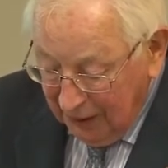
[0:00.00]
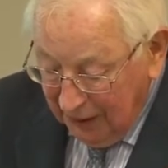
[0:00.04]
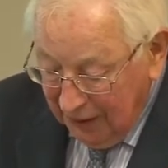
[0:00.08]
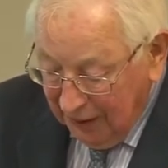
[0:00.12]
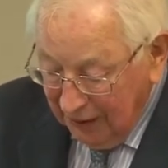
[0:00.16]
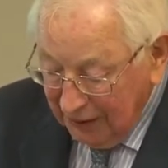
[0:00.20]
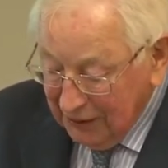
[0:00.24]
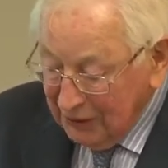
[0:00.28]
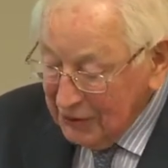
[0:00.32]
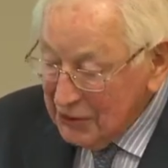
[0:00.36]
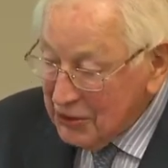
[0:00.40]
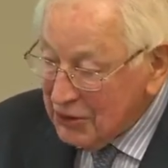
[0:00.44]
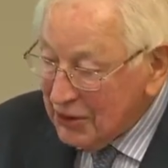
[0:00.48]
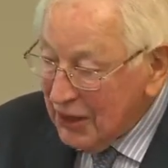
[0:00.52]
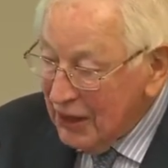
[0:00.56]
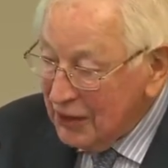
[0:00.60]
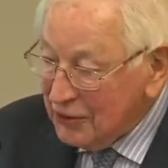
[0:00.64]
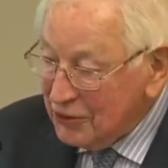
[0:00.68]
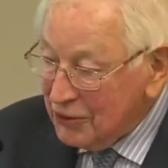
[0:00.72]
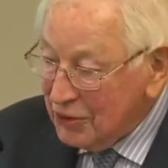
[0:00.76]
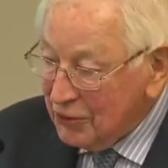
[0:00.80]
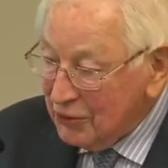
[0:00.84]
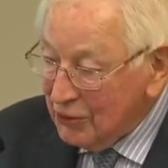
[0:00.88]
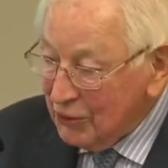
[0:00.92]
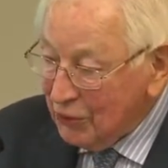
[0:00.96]
Hutley's
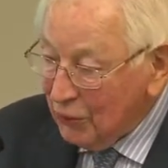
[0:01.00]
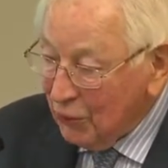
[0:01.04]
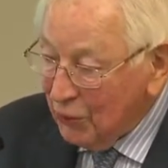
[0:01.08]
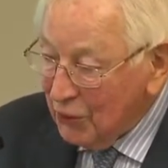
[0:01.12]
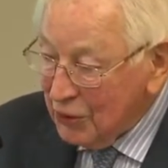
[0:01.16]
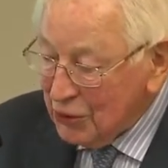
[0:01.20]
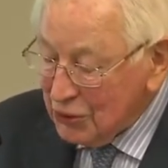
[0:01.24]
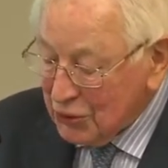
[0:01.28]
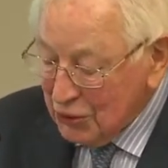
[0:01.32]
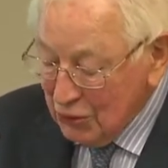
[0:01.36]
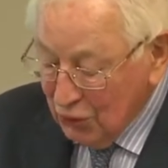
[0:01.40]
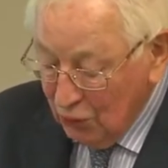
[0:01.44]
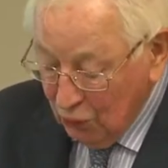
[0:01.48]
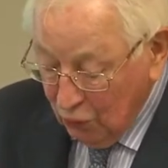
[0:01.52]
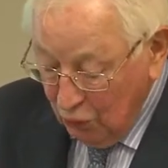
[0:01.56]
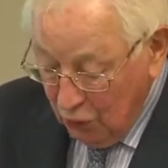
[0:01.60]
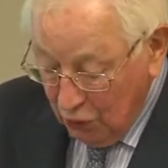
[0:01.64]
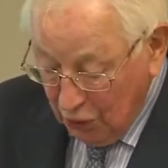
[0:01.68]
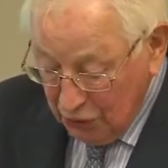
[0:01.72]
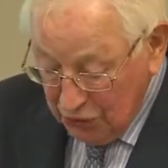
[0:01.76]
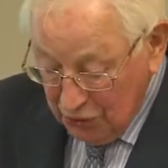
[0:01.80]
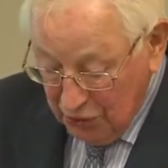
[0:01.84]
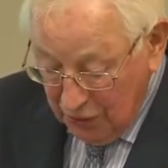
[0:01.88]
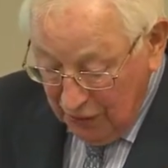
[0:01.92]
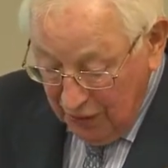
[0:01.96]
answer to the question
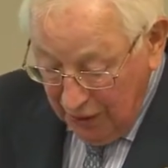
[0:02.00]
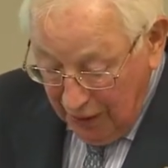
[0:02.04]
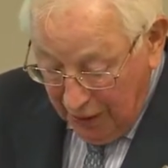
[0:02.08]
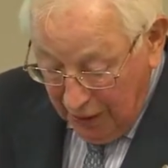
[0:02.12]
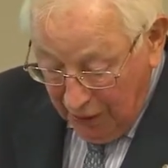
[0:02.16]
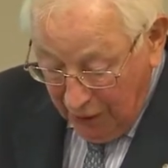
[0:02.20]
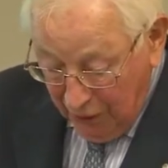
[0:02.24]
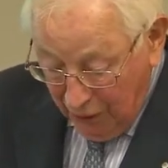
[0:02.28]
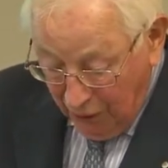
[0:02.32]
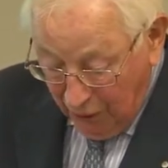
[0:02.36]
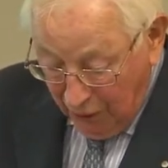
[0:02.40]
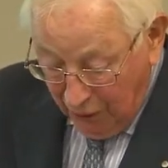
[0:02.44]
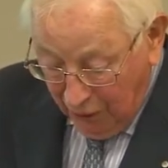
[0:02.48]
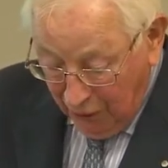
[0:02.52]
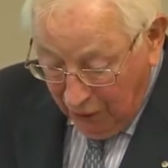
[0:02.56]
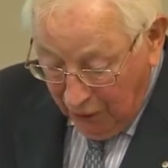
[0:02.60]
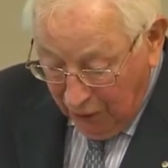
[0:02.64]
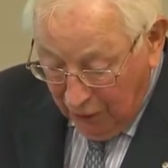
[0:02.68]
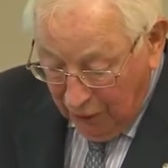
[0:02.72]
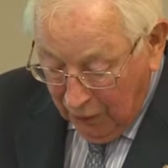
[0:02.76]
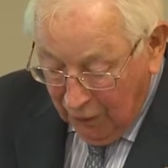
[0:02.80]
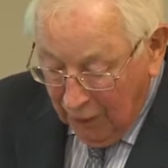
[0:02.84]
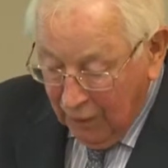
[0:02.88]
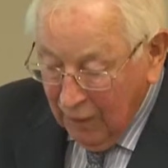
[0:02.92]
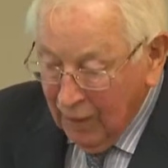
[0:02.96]
was no,
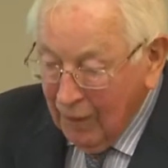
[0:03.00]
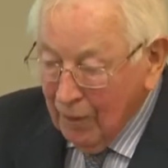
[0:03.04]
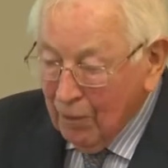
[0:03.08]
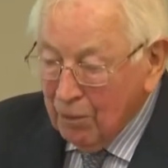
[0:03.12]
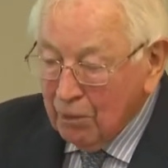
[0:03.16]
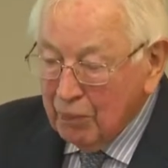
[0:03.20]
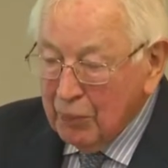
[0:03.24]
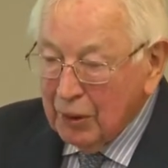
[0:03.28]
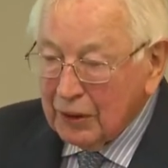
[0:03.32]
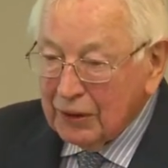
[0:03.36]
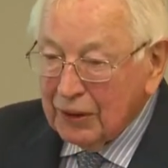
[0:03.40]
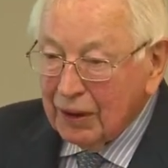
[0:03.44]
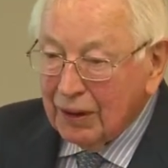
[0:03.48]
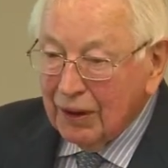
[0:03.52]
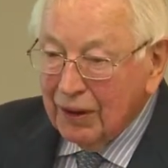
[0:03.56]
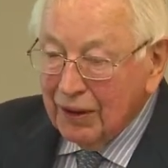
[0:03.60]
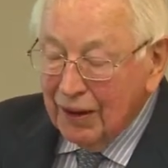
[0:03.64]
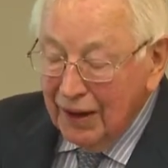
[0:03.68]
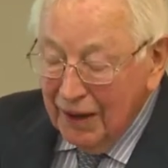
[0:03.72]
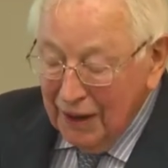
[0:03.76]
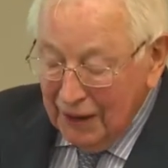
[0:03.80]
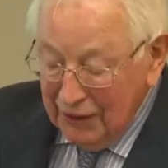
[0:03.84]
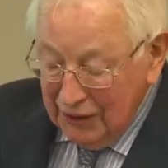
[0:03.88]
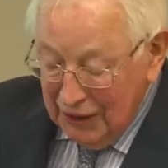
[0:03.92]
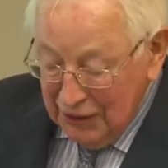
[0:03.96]
but the
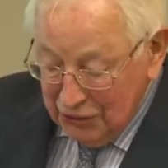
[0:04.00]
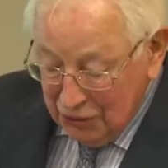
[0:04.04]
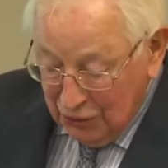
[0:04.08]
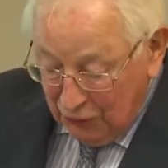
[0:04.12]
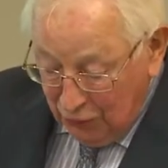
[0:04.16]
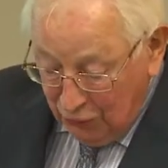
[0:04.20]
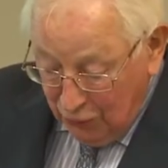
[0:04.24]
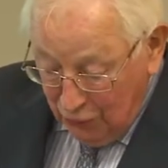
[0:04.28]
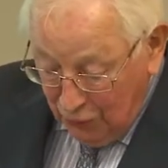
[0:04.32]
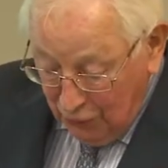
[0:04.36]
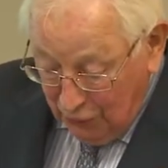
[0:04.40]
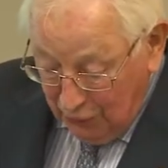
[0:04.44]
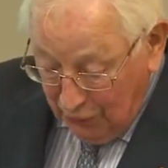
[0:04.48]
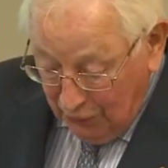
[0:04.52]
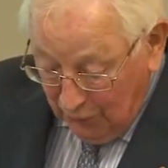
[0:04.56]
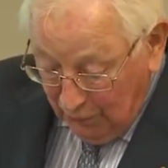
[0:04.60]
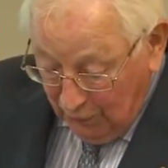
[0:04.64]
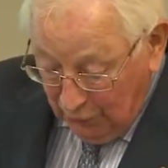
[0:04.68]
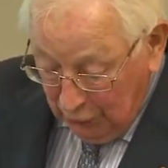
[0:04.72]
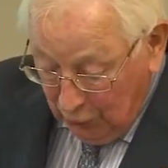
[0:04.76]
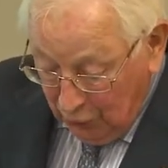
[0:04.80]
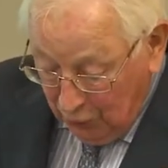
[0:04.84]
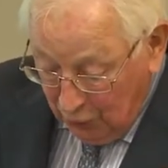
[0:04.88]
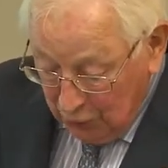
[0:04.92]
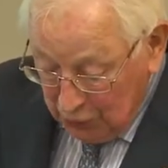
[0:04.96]
client has a good
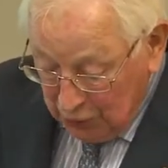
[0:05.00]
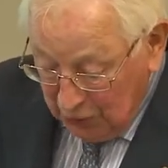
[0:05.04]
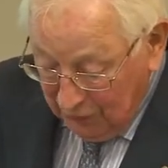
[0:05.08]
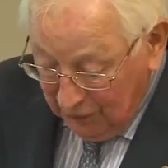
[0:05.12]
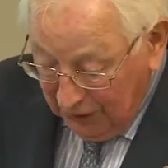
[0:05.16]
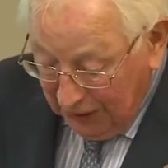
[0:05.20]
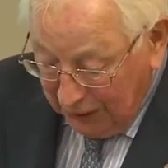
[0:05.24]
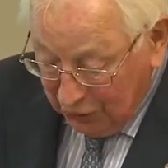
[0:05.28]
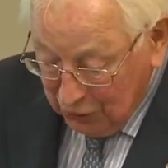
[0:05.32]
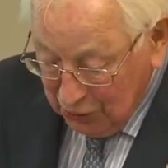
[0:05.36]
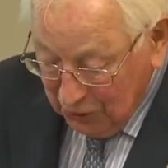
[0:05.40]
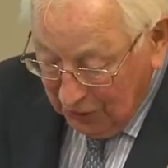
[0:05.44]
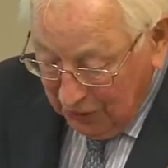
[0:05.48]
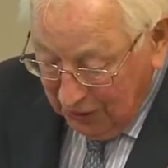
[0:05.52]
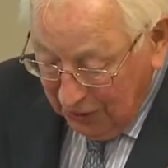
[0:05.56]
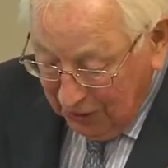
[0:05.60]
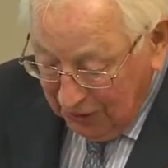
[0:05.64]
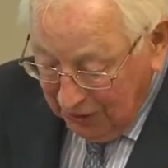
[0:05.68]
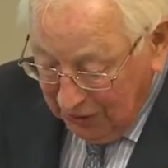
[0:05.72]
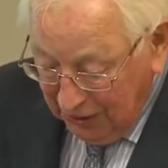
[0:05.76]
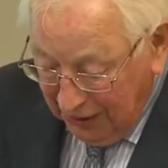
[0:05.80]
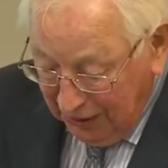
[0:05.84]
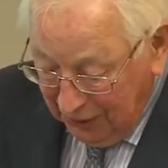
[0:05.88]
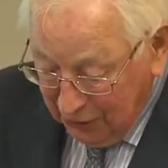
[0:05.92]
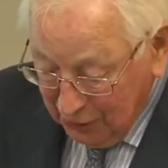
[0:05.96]
cause of action
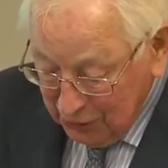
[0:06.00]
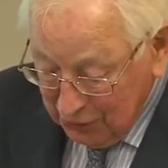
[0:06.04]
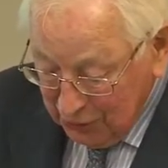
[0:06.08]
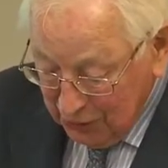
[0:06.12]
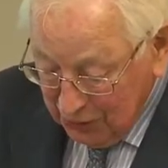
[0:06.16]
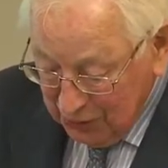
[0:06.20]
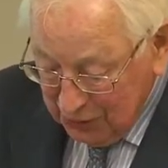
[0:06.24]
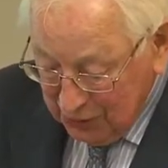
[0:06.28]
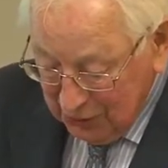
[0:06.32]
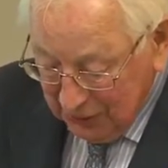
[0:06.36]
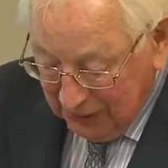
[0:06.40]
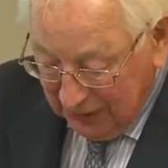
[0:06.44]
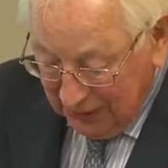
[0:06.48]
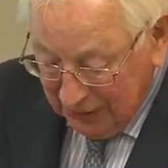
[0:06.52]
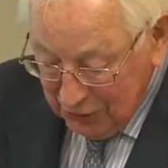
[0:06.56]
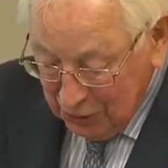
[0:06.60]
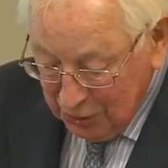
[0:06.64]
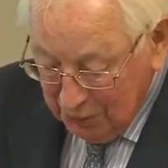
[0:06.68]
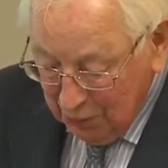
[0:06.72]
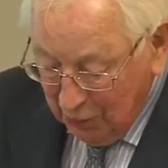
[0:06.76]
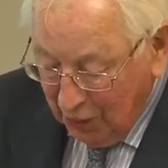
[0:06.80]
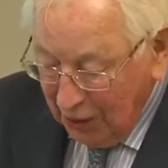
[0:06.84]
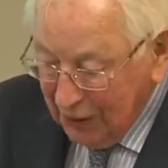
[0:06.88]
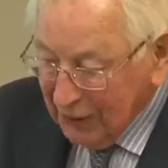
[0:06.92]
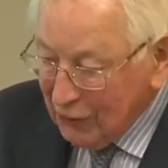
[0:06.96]
in negligence against
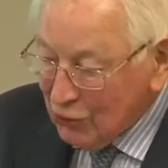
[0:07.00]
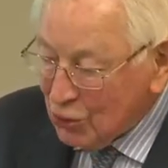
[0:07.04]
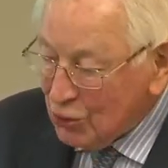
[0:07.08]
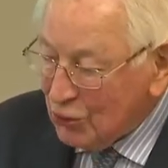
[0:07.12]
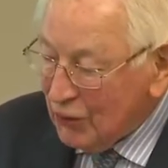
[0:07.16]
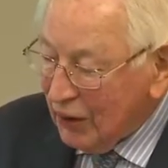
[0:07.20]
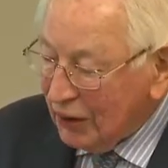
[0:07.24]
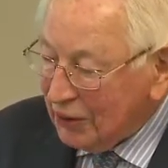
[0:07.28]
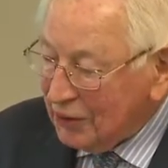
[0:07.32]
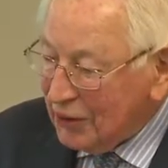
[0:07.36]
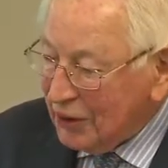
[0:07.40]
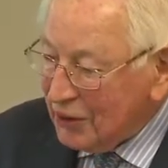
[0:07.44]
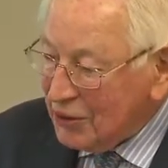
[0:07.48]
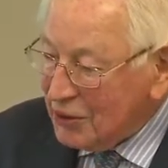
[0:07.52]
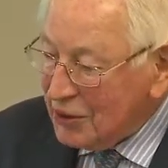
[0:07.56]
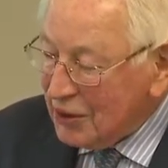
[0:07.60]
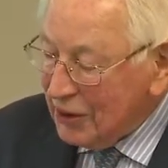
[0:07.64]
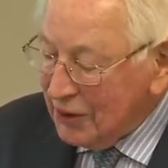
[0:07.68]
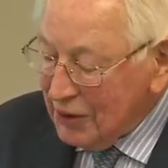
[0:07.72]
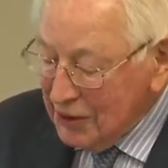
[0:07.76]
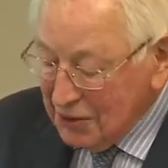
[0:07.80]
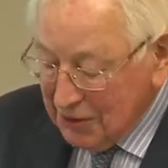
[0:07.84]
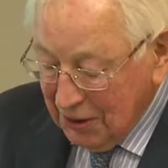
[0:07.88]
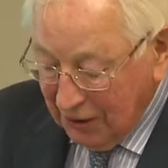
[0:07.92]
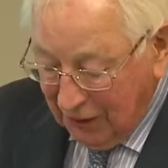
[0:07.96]
my instructing
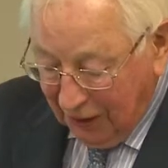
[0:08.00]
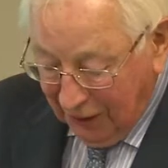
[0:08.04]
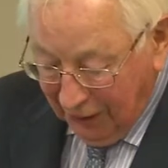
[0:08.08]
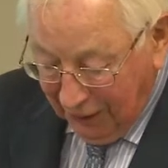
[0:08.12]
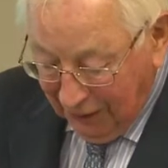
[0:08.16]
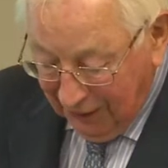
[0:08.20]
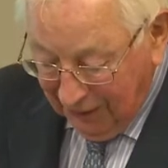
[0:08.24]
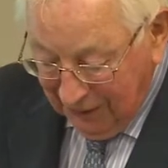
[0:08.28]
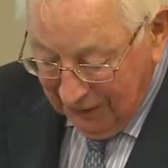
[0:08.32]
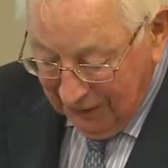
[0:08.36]
solicitor.